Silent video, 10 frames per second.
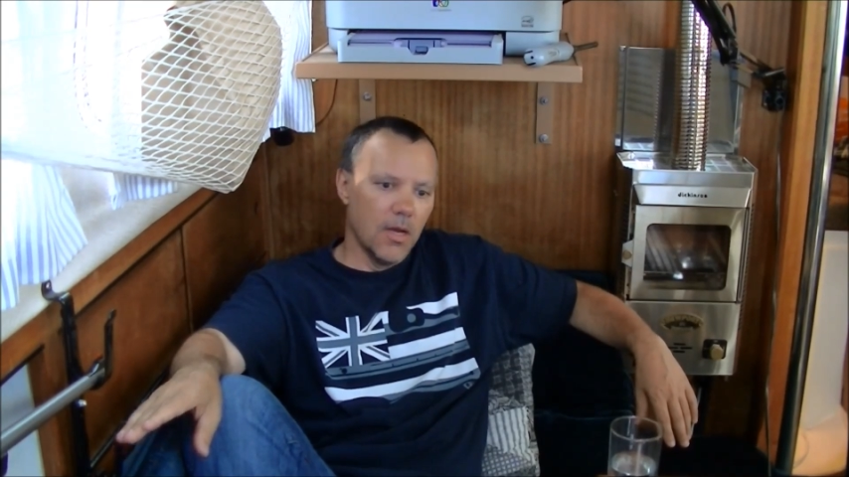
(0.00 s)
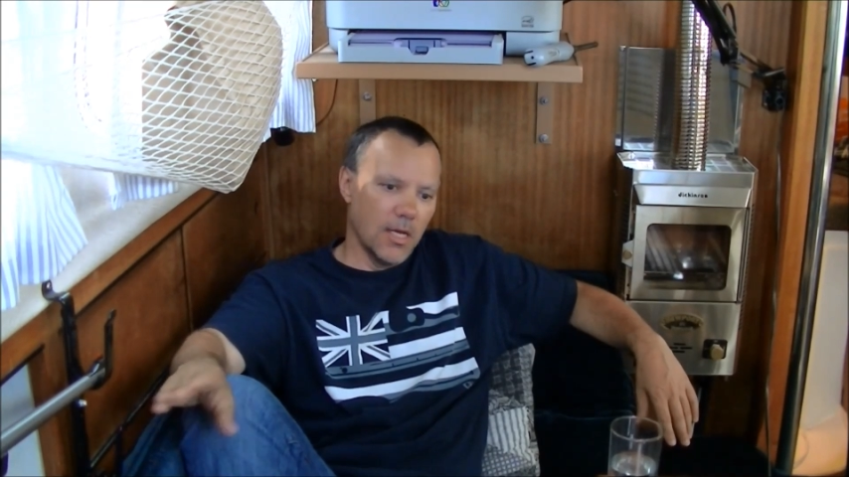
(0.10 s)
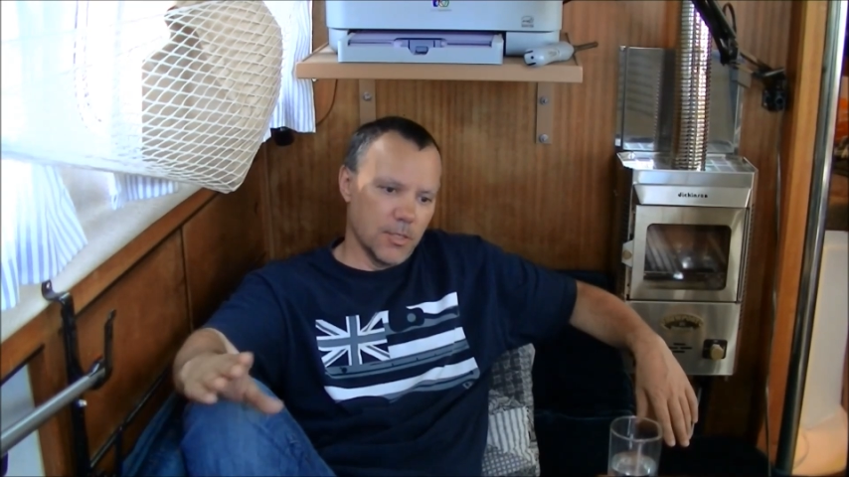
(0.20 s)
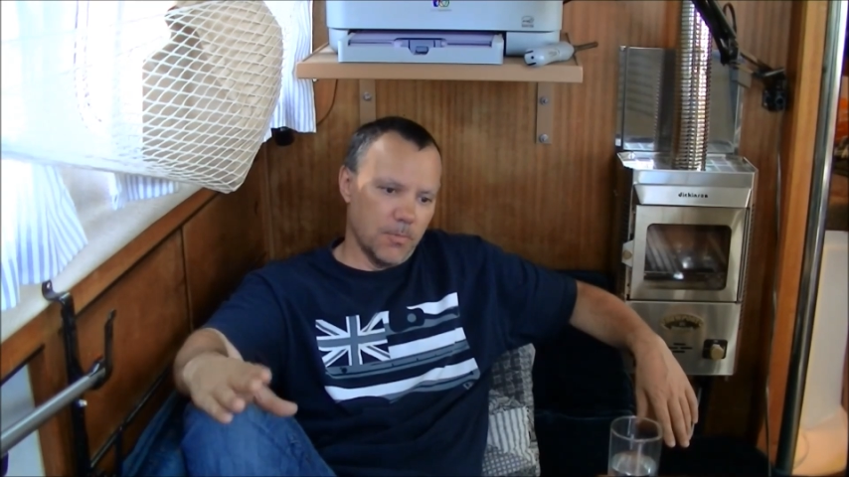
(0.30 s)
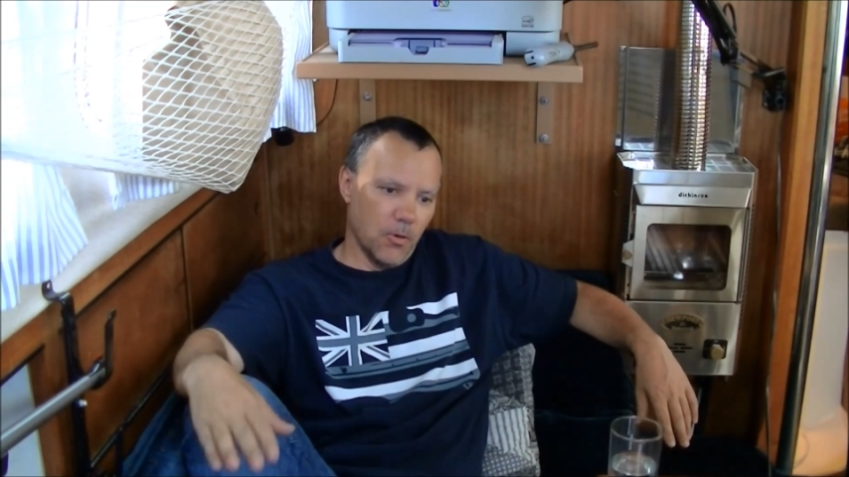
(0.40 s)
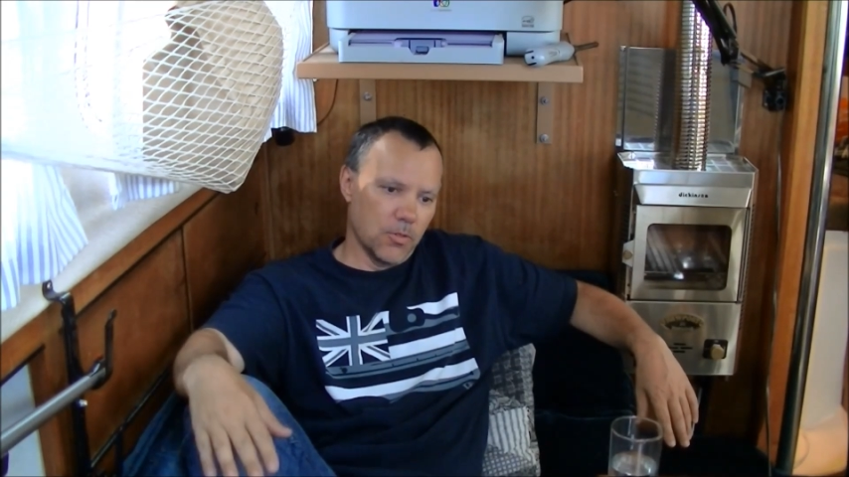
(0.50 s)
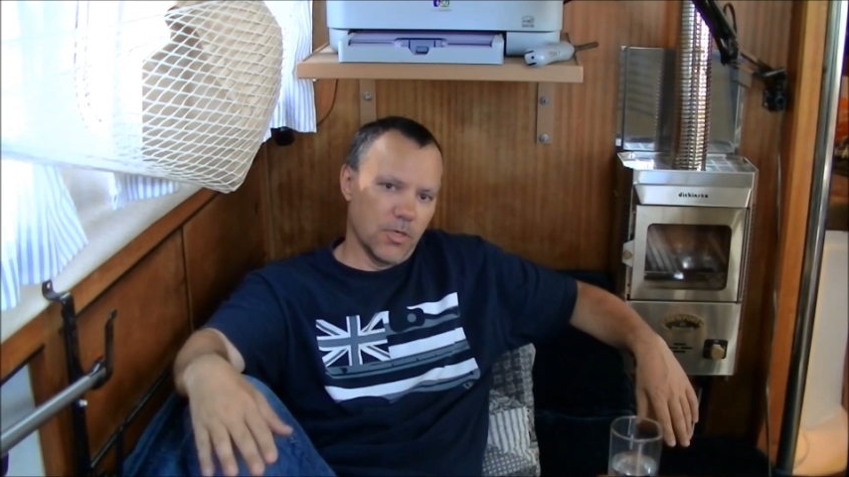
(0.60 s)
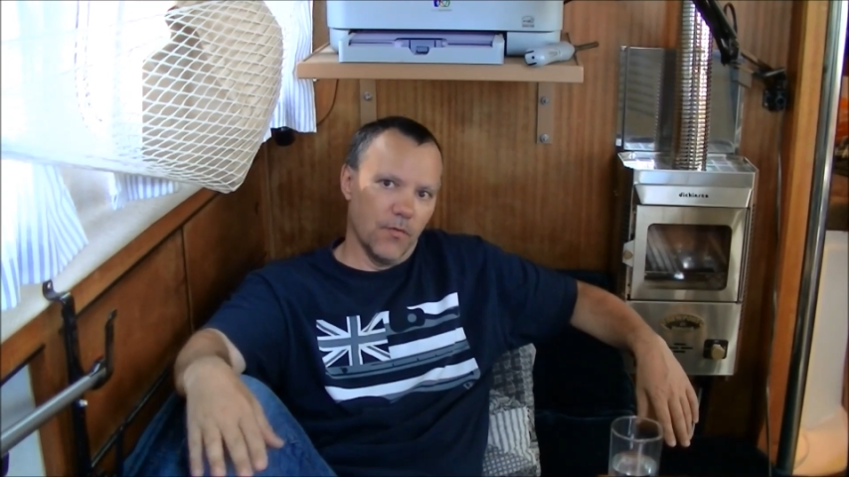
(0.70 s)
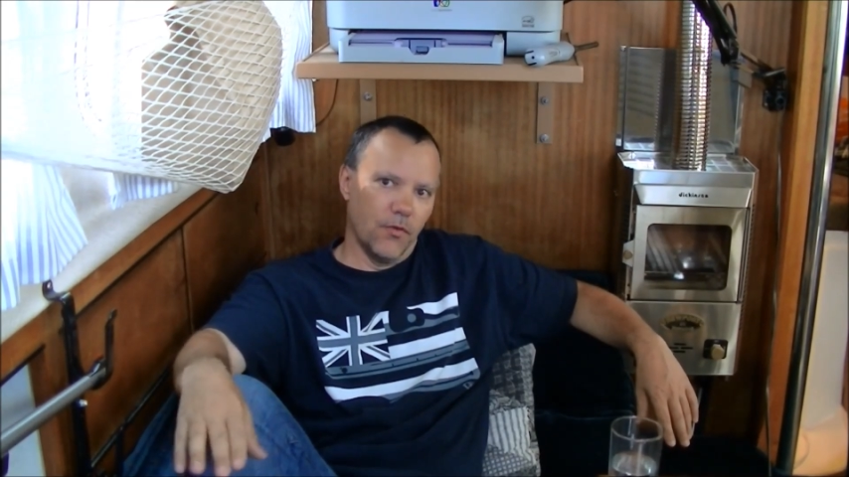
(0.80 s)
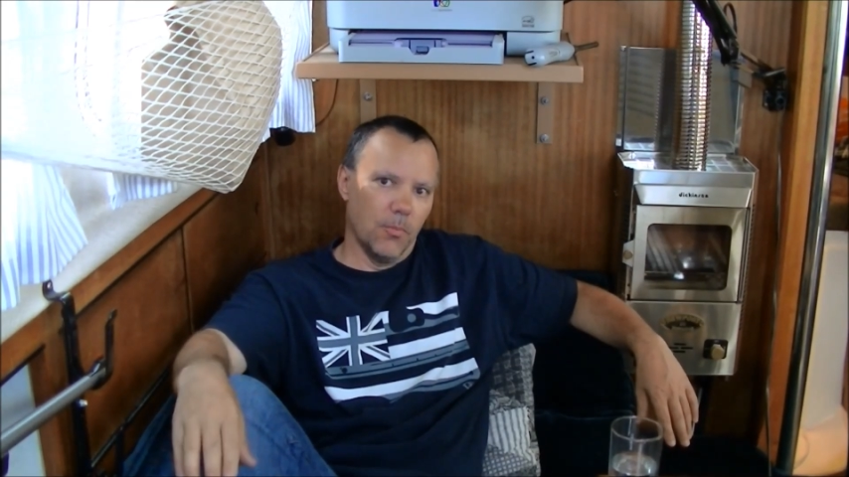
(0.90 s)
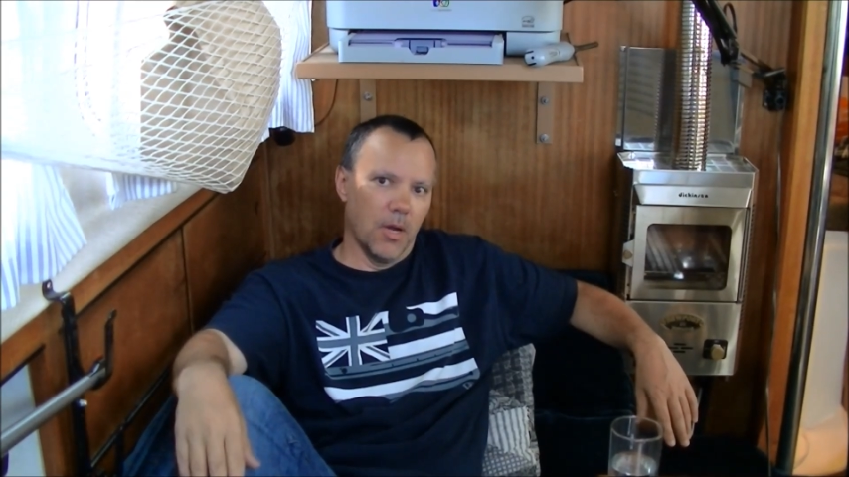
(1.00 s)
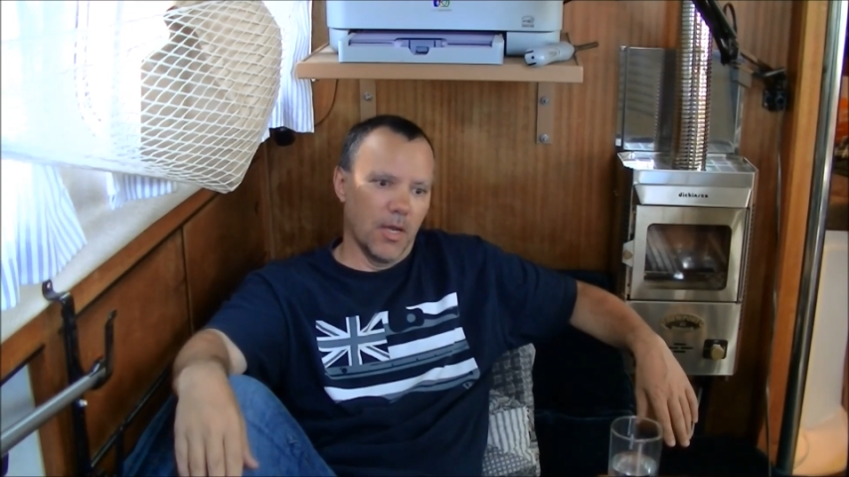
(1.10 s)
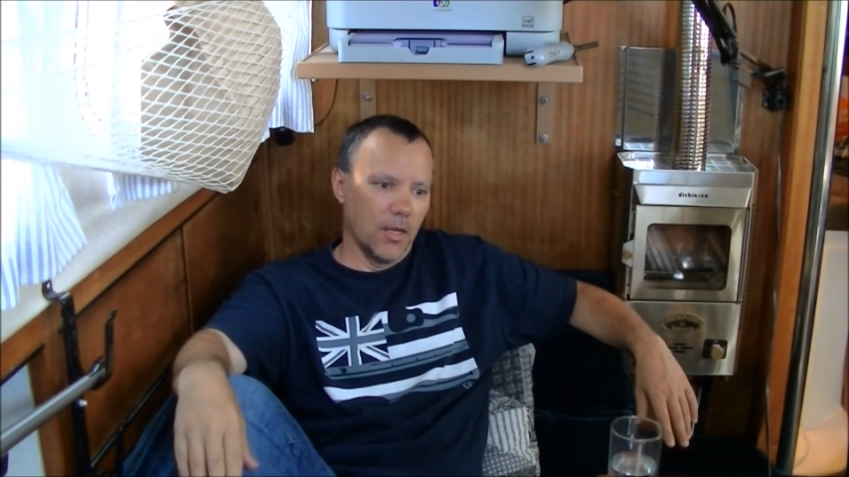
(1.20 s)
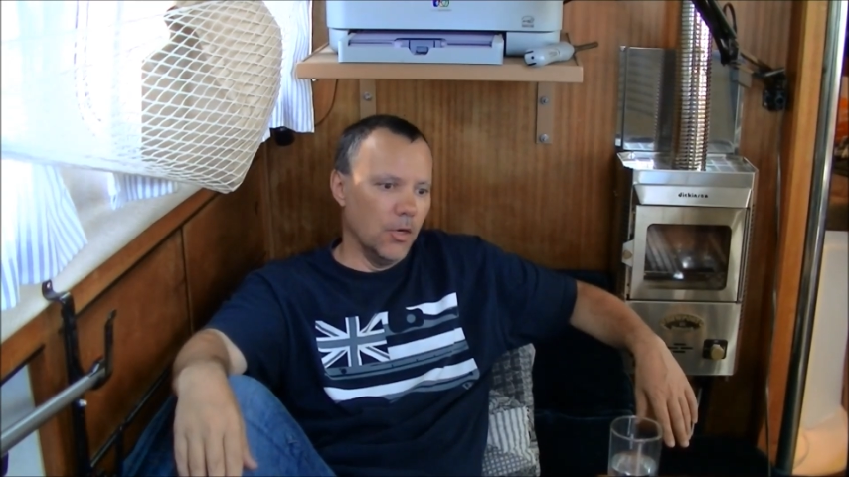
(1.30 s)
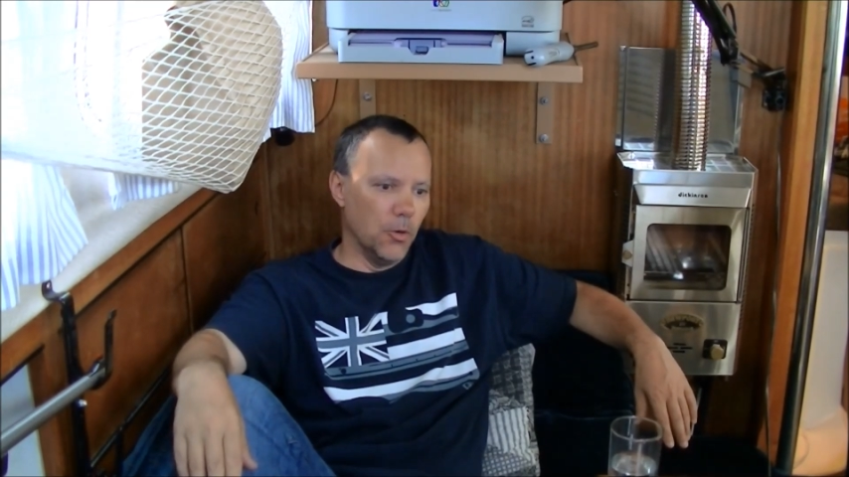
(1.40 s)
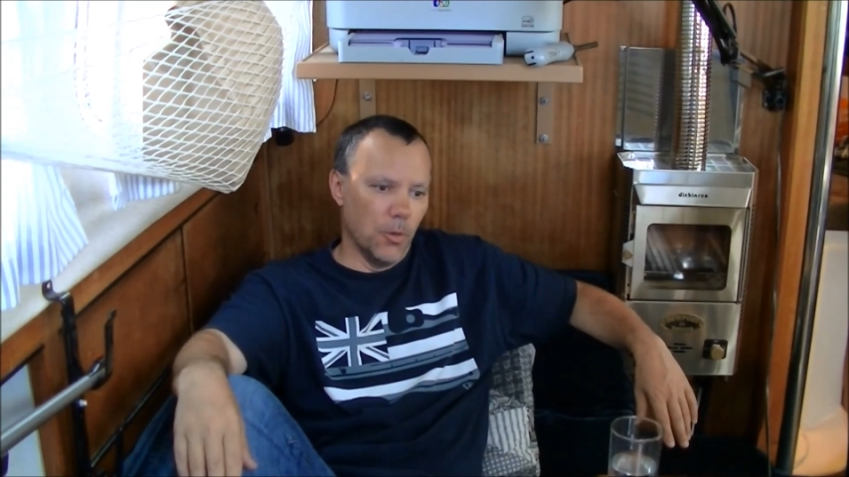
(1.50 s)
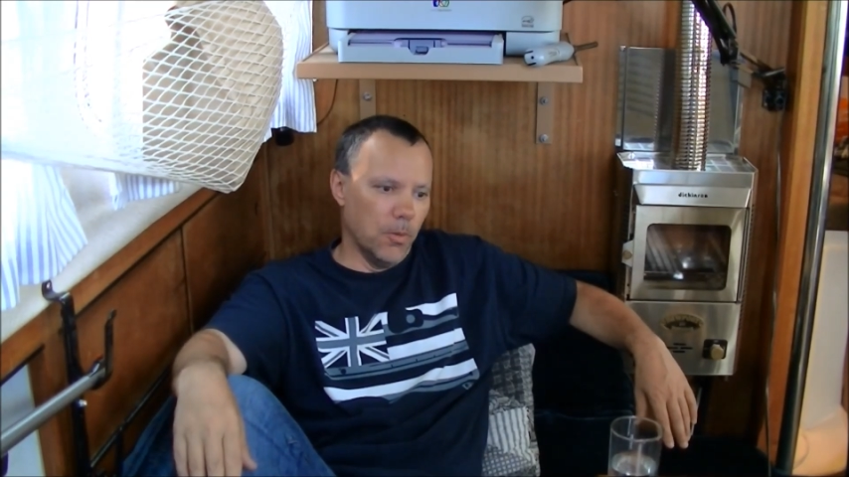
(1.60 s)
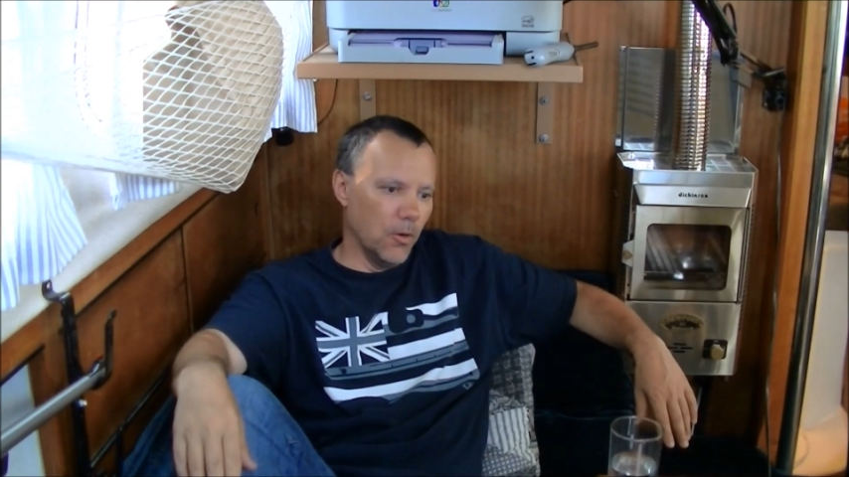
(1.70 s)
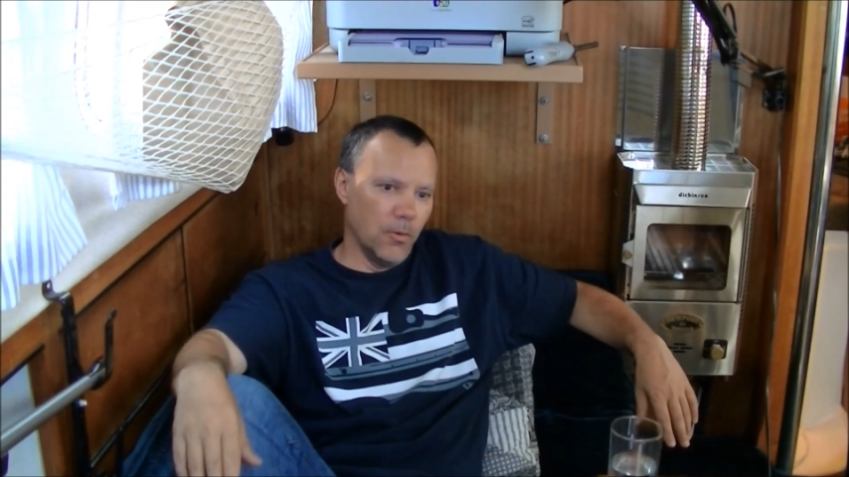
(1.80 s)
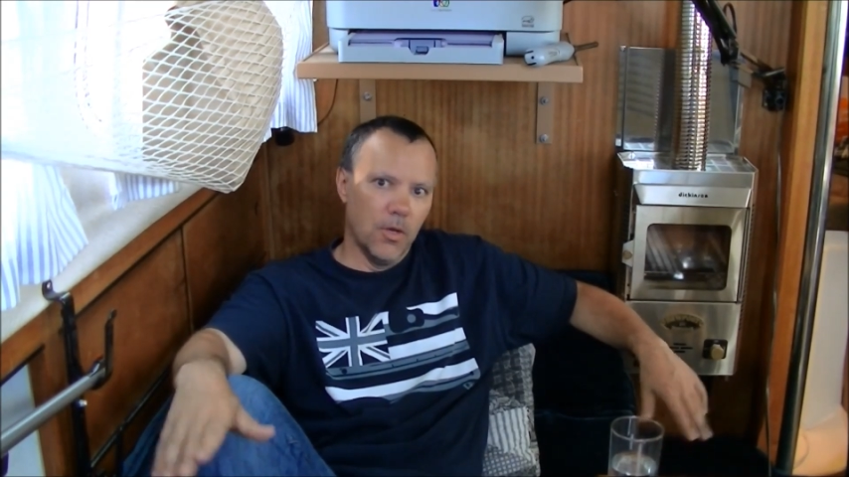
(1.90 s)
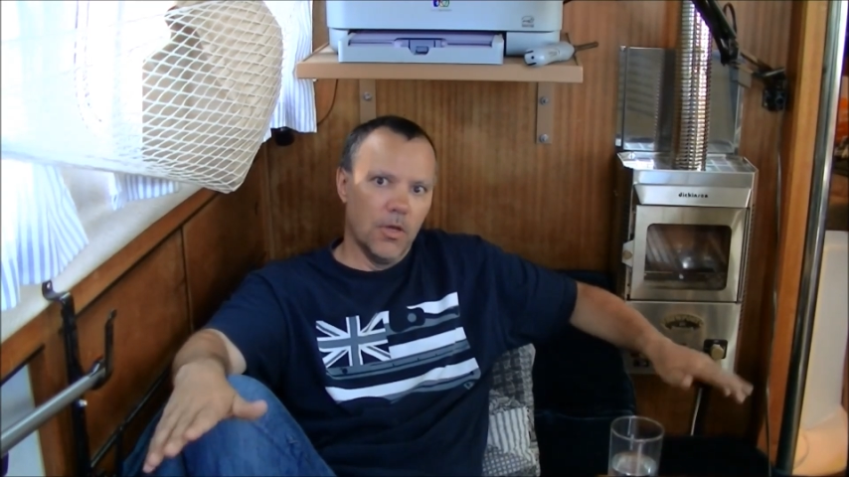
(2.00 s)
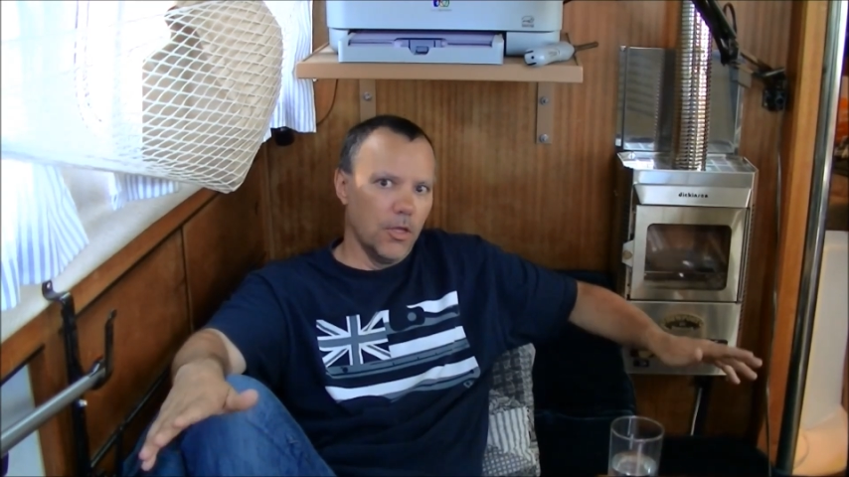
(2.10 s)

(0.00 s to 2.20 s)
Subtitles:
as opposed to if you're buying a newer boat,